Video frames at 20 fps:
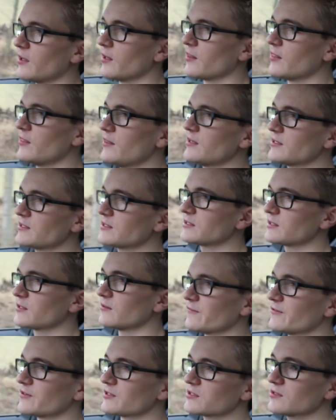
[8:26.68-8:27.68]
this,
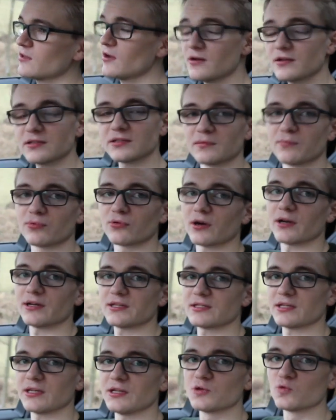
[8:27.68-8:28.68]
for starting
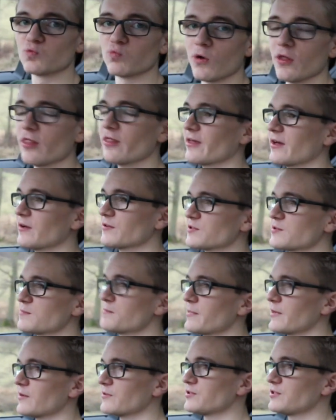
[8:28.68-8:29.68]
price, is
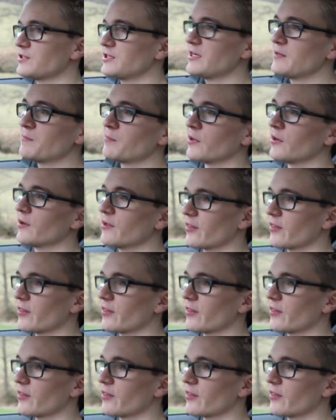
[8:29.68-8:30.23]
£1,000 cheaper